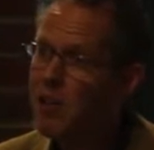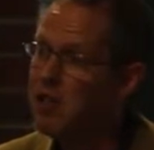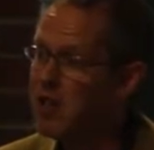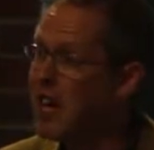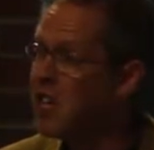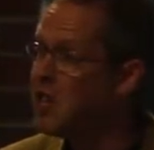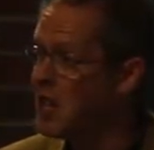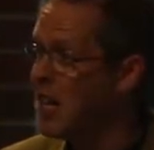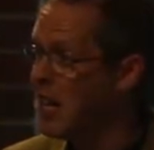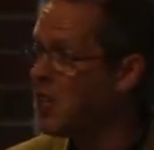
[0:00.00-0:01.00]
the
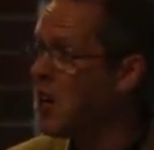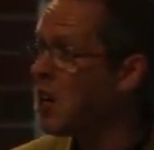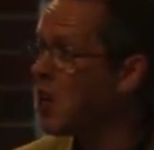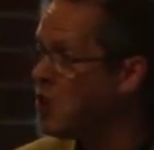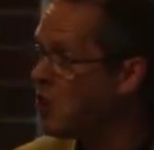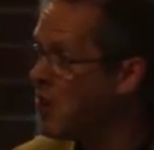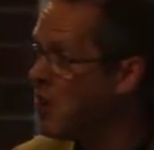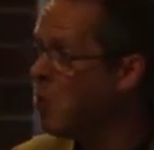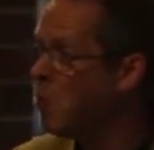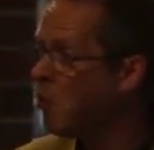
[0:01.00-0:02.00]
change is
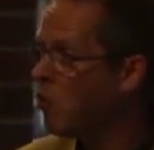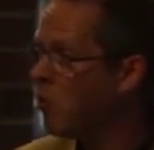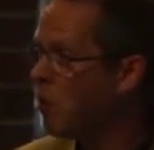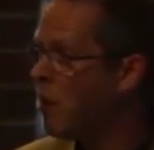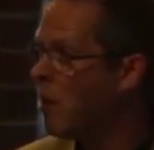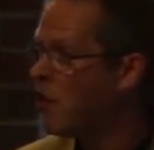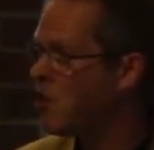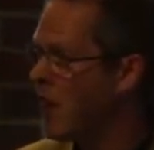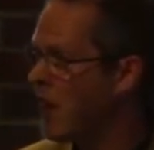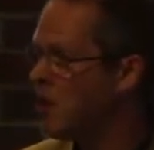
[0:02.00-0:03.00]
continuous, the
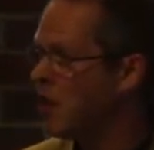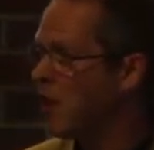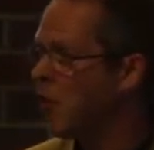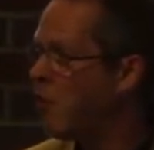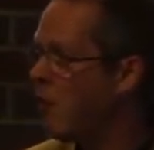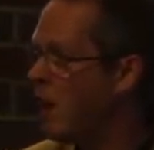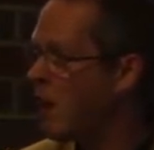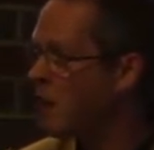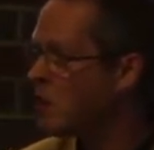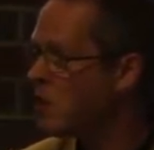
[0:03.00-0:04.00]
change is
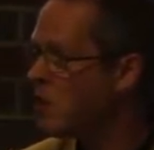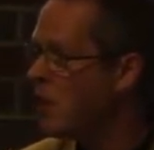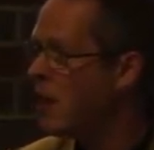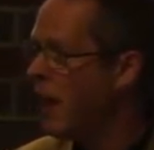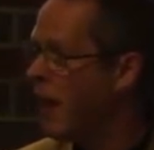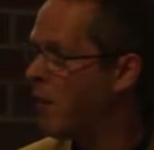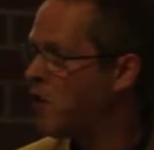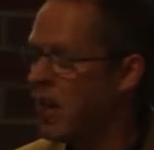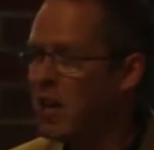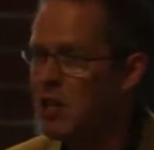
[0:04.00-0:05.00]
fast, and the
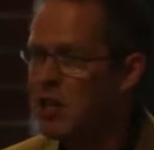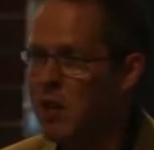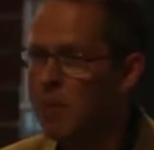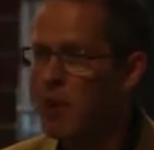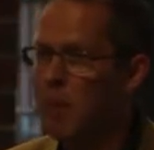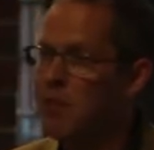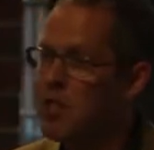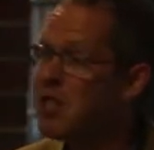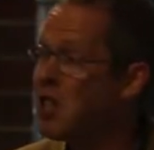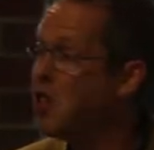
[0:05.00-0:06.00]
change is sometimes
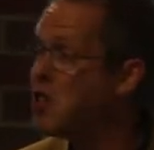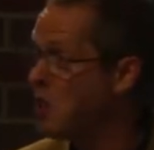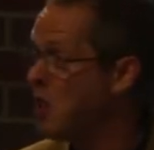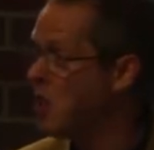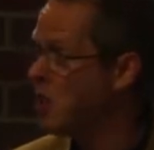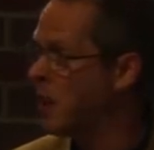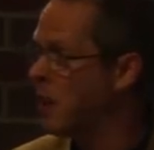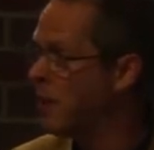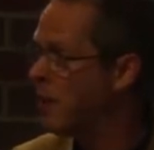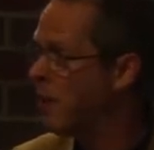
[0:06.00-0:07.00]
disconcerting.